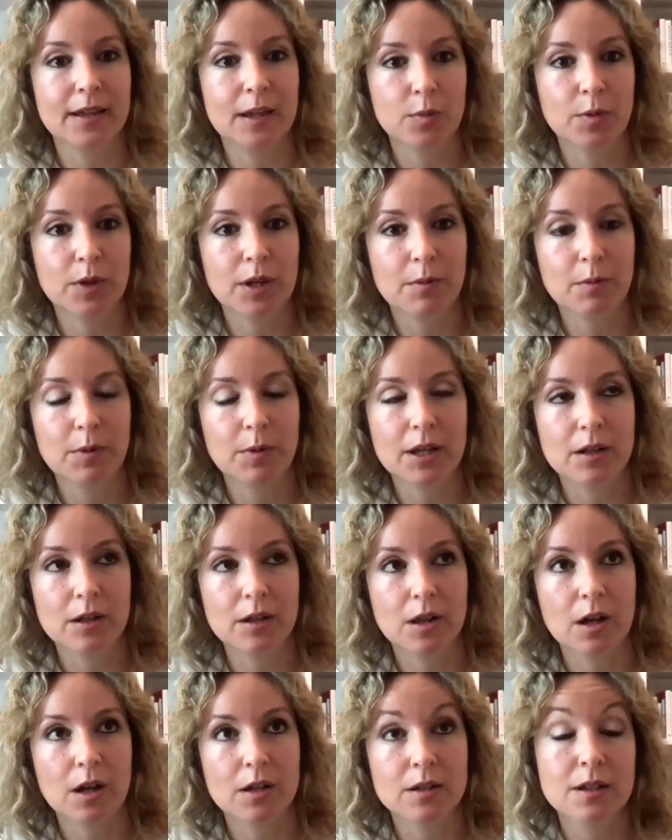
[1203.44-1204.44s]
that we, we
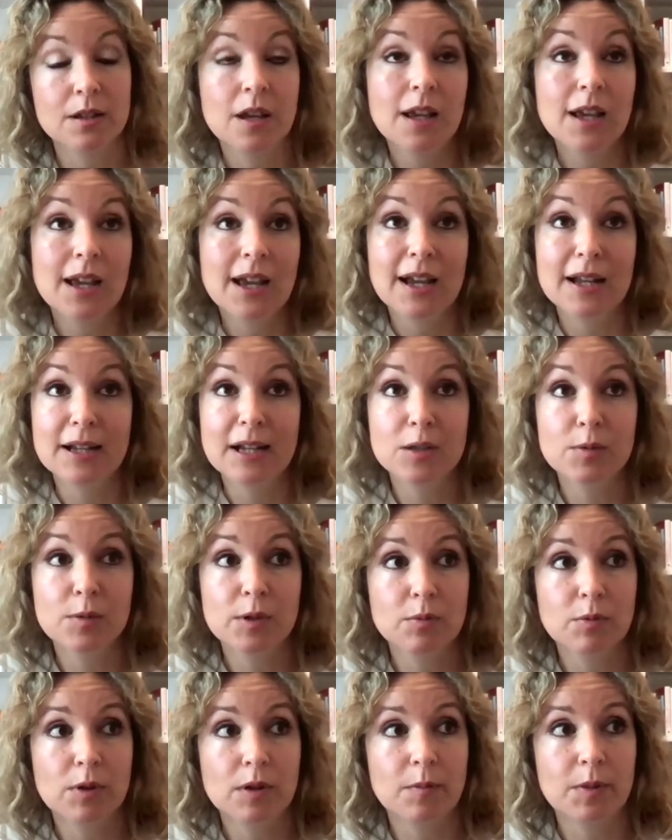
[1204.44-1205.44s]
lost. And that's
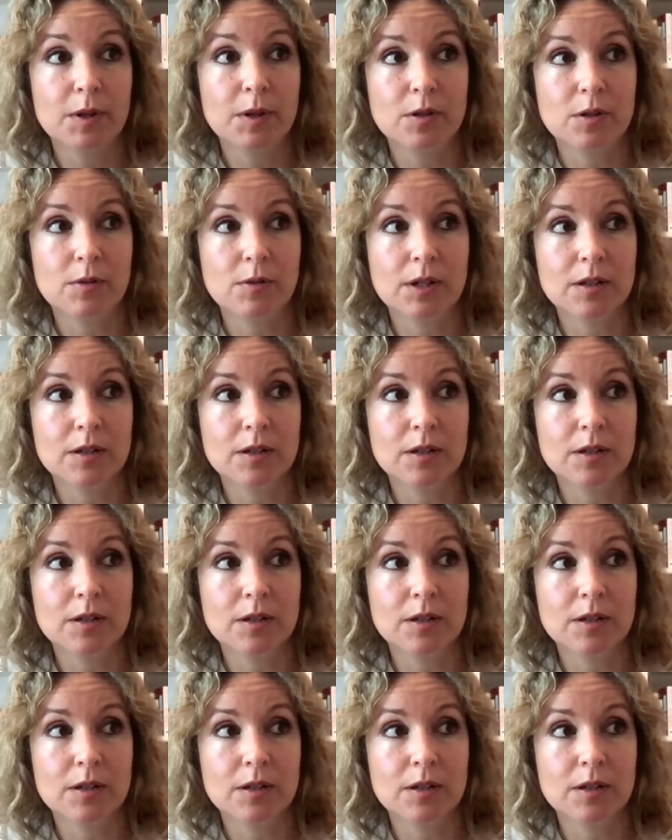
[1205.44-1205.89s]
what we've been doing.